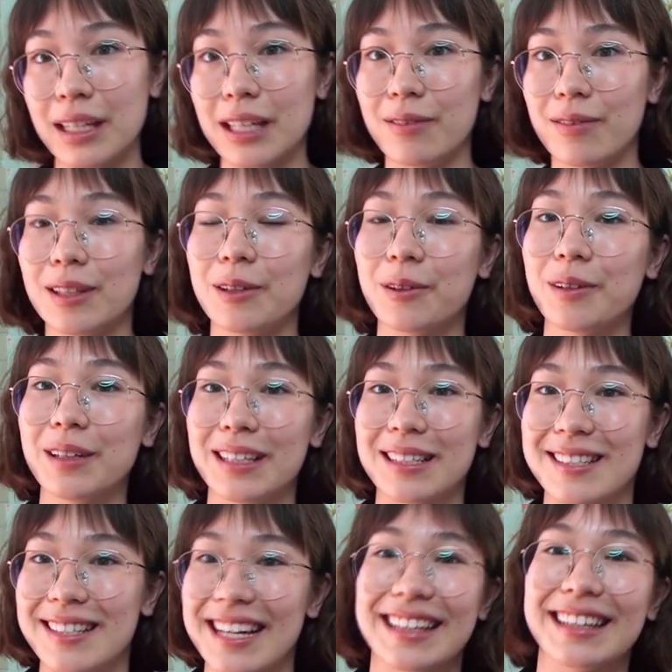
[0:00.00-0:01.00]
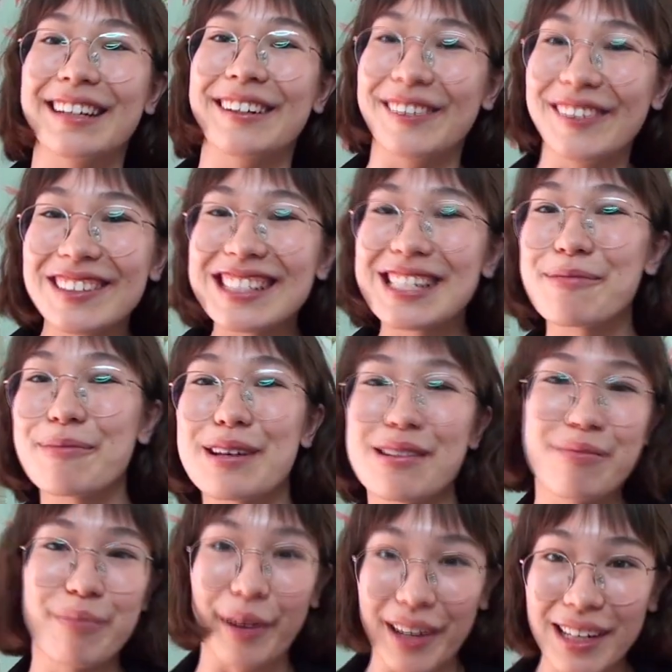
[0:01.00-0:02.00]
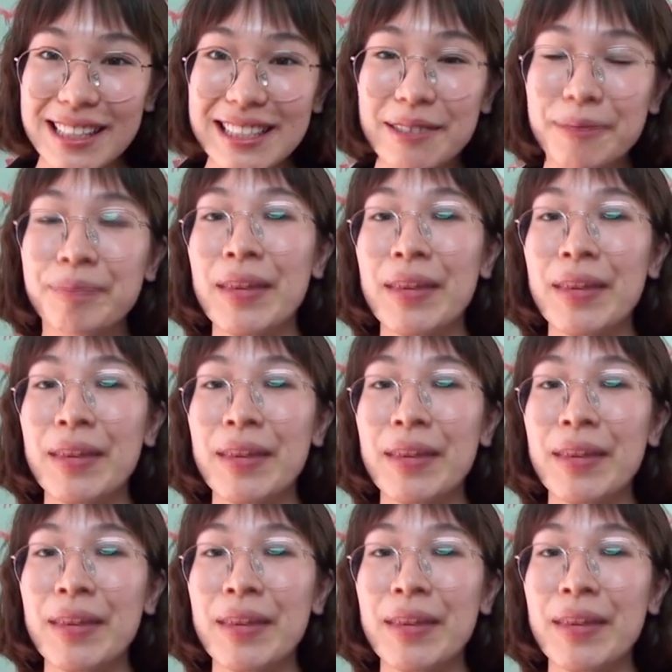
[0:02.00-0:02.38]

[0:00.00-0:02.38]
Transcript: even though he's the ultimate boss.